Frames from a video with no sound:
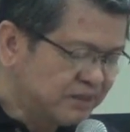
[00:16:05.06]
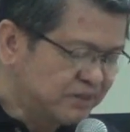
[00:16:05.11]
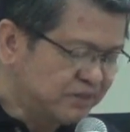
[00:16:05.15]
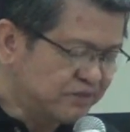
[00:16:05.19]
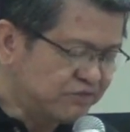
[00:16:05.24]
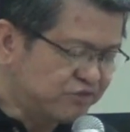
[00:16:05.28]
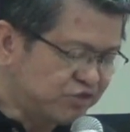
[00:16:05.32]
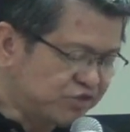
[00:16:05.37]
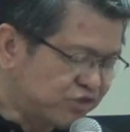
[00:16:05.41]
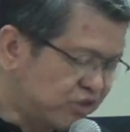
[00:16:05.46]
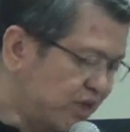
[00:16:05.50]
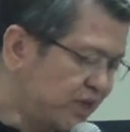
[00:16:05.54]

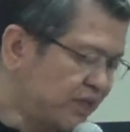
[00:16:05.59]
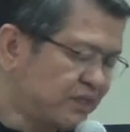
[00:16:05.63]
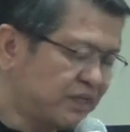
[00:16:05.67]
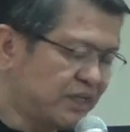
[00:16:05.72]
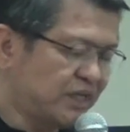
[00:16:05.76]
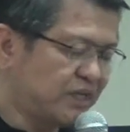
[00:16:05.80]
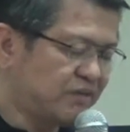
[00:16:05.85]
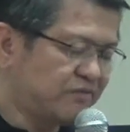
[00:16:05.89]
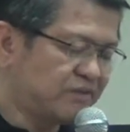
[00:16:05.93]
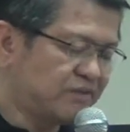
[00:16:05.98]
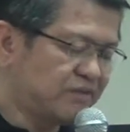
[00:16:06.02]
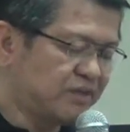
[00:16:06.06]
you've tried
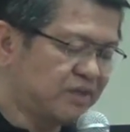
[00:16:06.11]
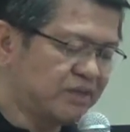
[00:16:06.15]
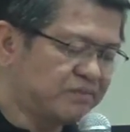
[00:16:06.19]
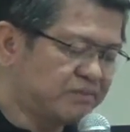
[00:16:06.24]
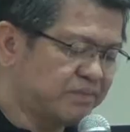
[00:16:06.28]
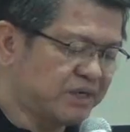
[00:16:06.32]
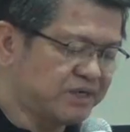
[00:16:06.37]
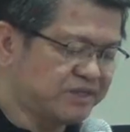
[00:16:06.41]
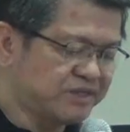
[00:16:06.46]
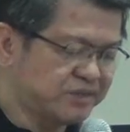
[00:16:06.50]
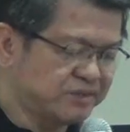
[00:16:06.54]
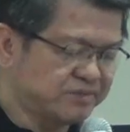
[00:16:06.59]
everything
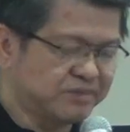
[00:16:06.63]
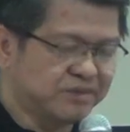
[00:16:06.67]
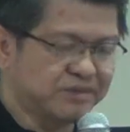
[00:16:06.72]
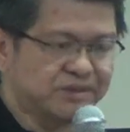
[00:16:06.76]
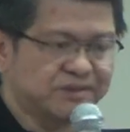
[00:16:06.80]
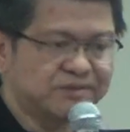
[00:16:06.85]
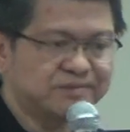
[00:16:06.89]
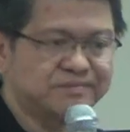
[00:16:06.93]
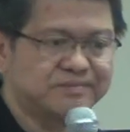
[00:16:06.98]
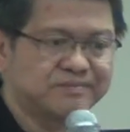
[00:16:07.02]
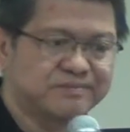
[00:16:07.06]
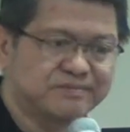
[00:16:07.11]

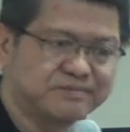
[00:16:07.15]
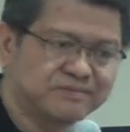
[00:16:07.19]
possible